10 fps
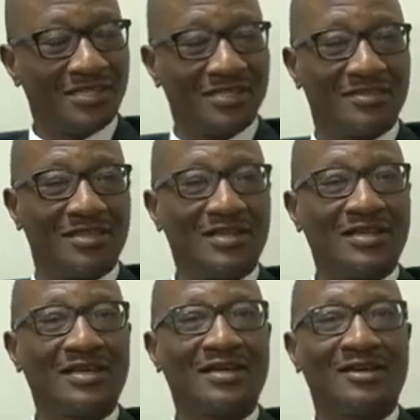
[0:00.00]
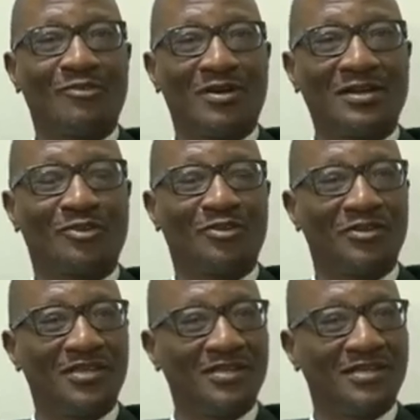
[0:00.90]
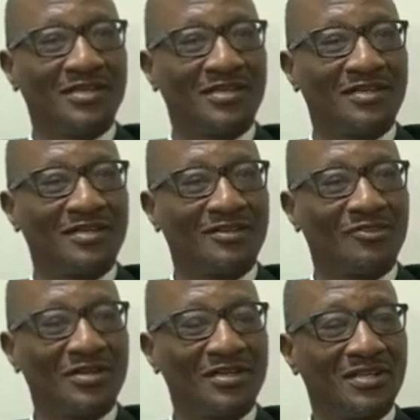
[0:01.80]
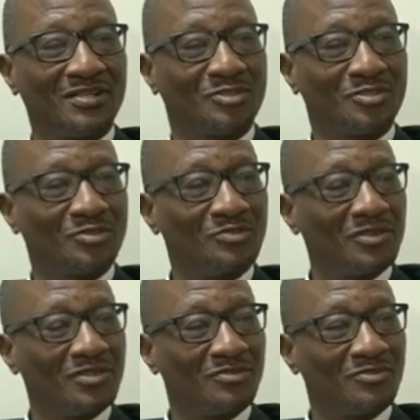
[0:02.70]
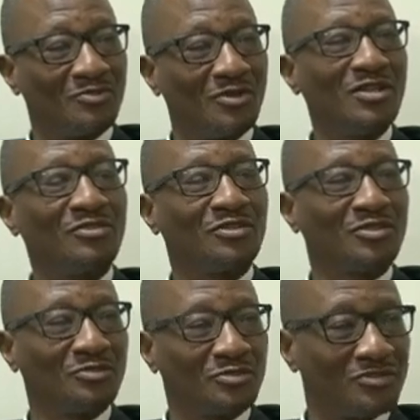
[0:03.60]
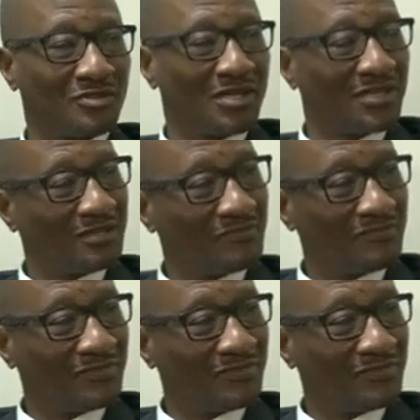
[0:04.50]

And then one colleague one day told me, why don't you try